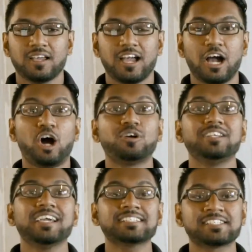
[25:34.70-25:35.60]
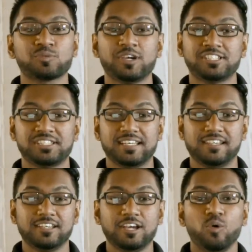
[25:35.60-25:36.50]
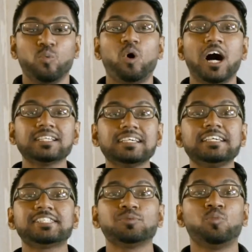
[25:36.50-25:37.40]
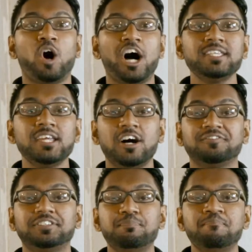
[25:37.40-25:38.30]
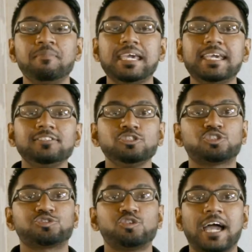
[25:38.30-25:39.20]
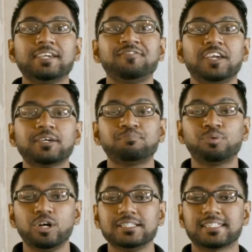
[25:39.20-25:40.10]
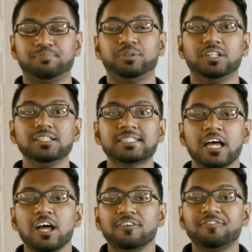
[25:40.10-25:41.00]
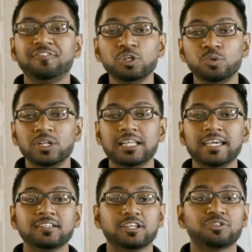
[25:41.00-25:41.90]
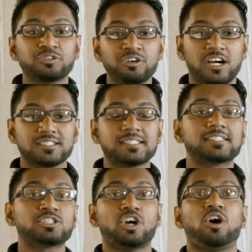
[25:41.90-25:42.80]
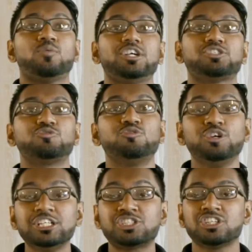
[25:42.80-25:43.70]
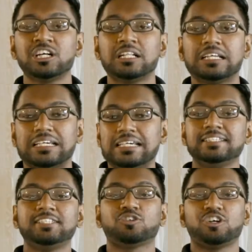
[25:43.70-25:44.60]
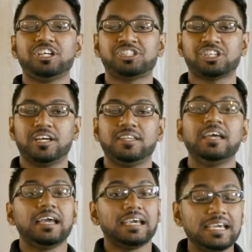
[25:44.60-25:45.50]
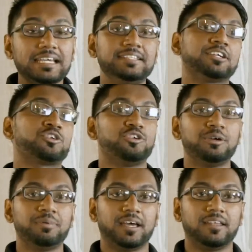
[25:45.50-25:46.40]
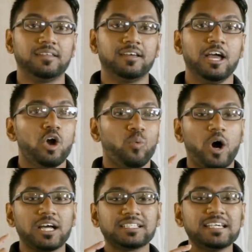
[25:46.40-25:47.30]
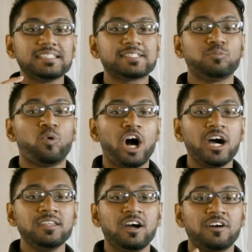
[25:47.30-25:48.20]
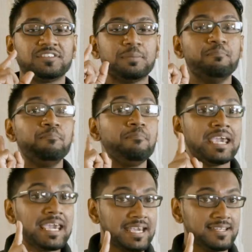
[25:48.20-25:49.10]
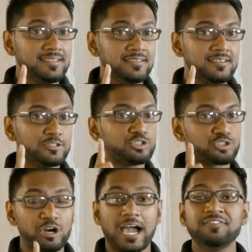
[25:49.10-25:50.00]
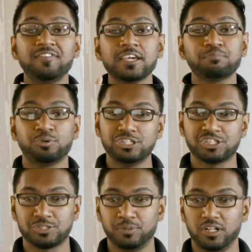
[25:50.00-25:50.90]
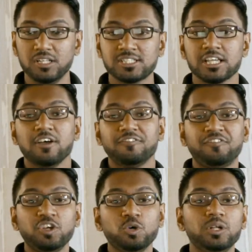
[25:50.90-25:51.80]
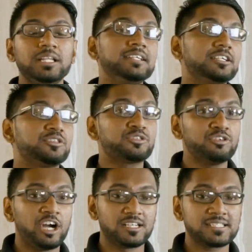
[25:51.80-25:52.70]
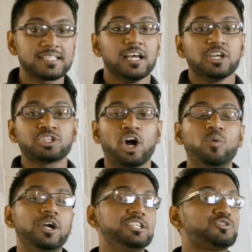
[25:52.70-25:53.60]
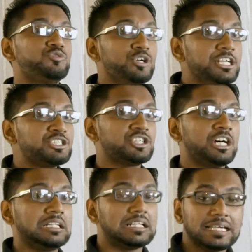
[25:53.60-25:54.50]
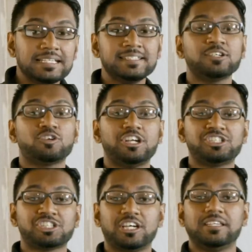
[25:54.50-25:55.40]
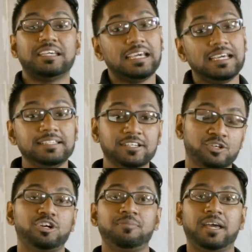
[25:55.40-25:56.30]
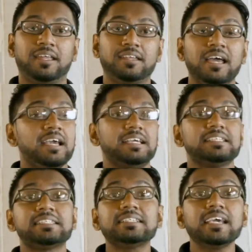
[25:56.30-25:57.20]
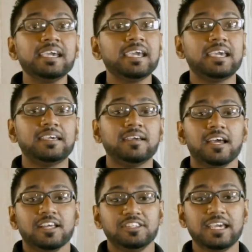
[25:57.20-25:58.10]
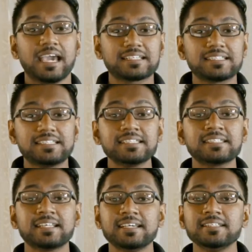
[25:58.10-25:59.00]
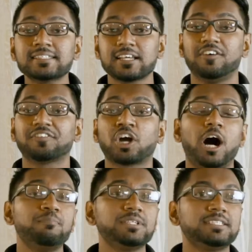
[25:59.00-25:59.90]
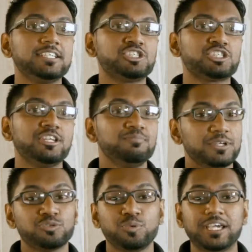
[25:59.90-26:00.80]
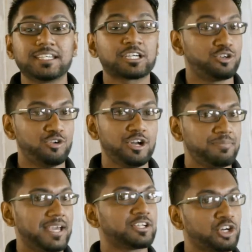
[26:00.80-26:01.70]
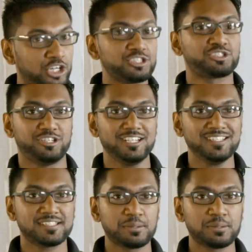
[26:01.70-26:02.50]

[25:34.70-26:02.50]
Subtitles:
Our next question. What is one of the main driving principles fueling the thrust towards regional integration in the Caribbean? What is one of the main driving principles fueling the thrust towards regional integration in the Caribbean? Is it A, the existence of competition between Caribbean countries?